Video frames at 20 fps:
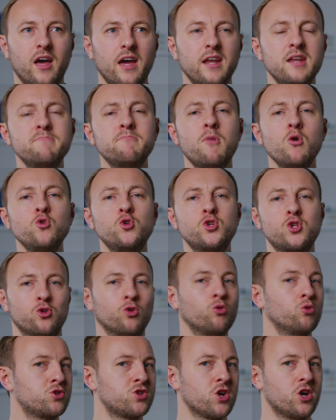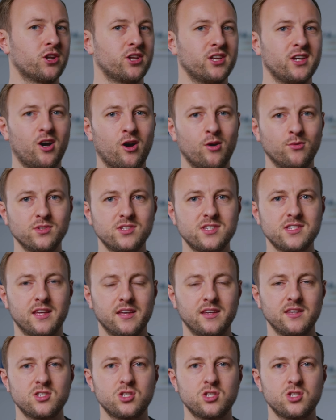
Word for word: an emotional journey, I would say.